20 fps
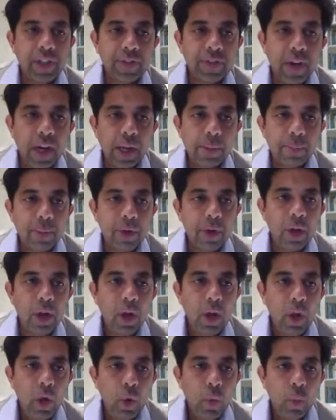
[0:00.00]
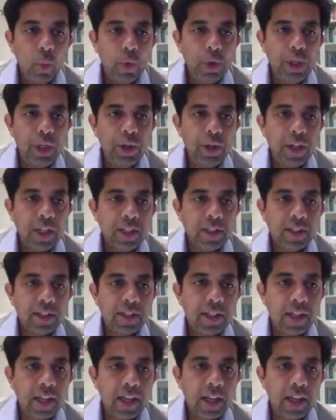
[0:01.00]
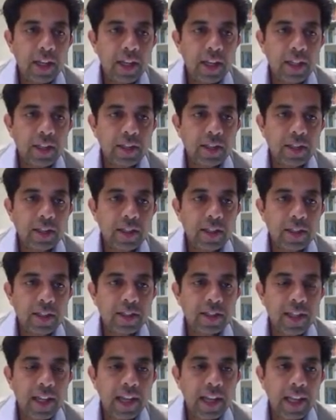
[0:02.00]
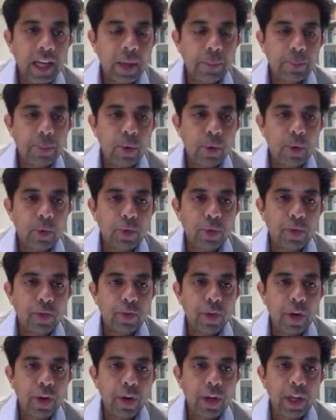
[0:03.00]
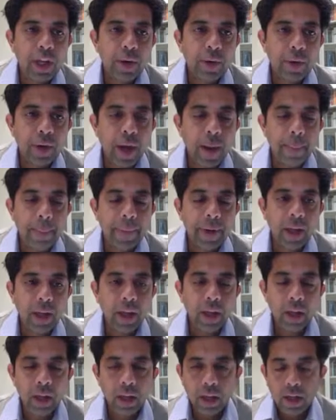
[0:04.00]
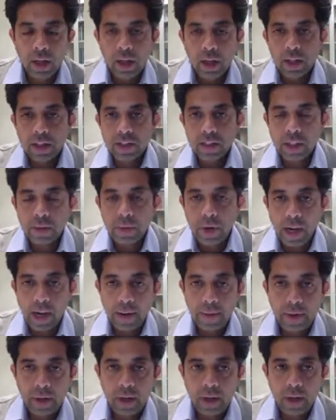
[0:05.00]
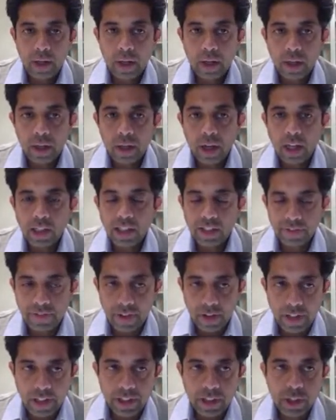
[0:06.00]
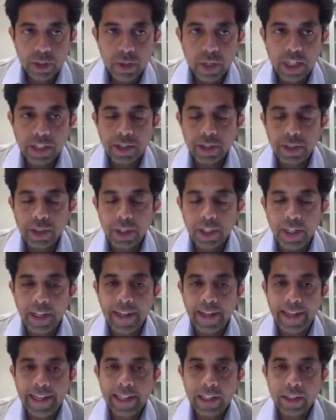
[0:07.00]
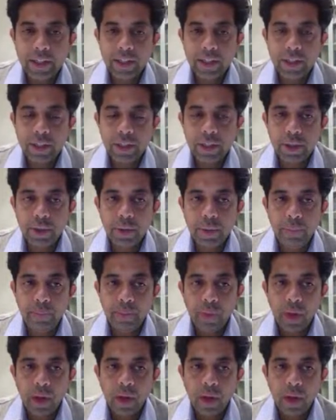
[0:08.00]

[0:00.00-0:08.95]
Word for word: of development would you consider consider selling a portfolio company? So our, our defined strategy is to